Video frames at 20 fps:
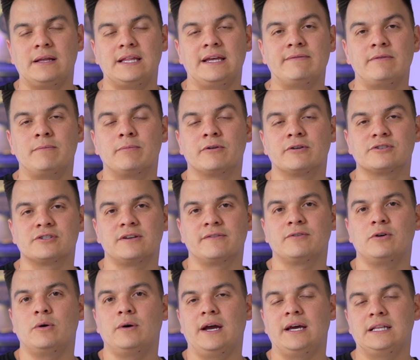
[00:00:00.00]
label version of
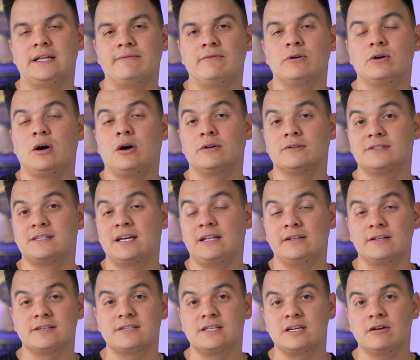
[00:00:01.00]
Go High Level called
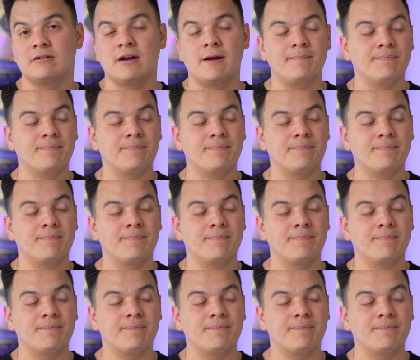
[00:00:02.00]
TeleCRM.